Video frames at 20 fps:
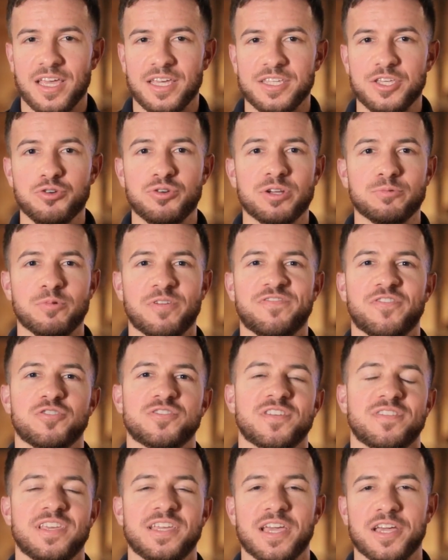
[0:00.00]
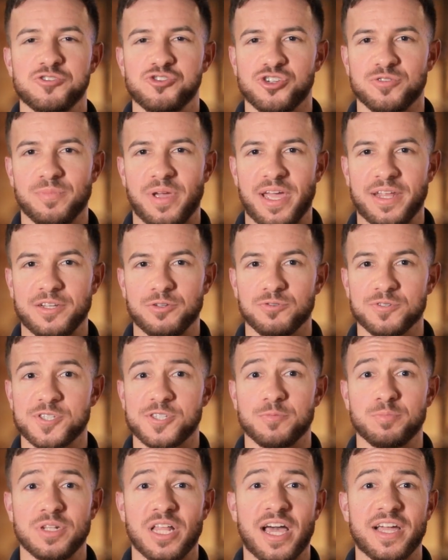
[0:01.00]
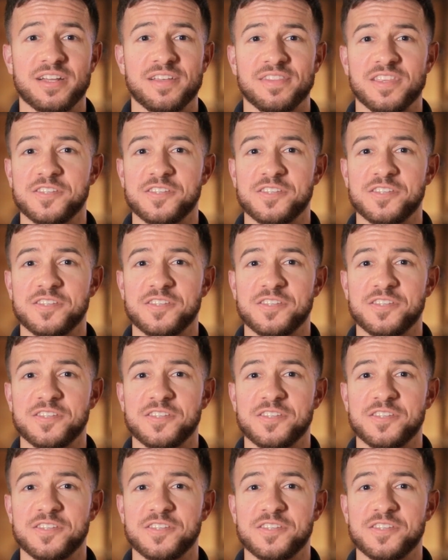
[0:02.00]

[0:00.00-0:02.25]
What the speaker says: You can refer to the engine manual supplied in